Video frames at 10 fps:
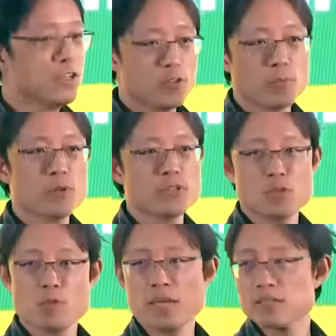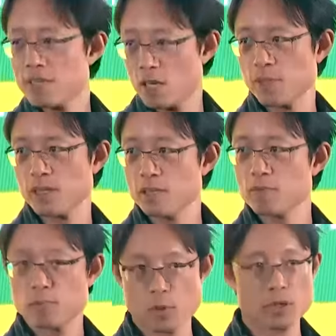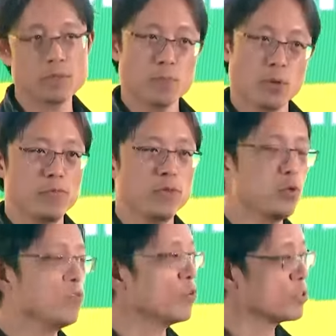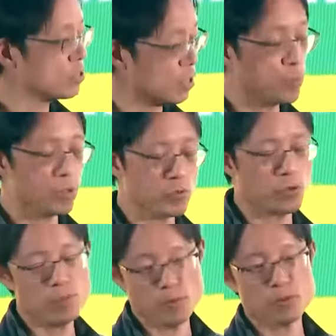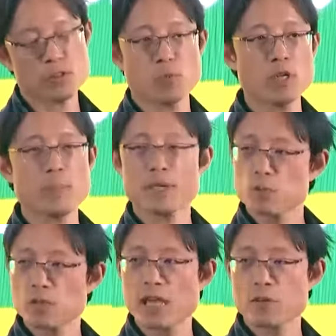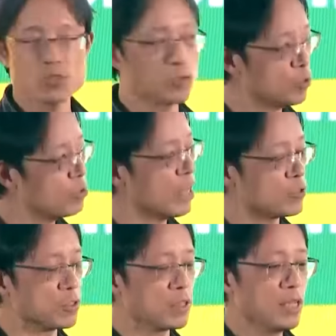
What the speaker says: to the person who makes 10 million per view versus per stream versus the one that makes 1,000 or 2,000.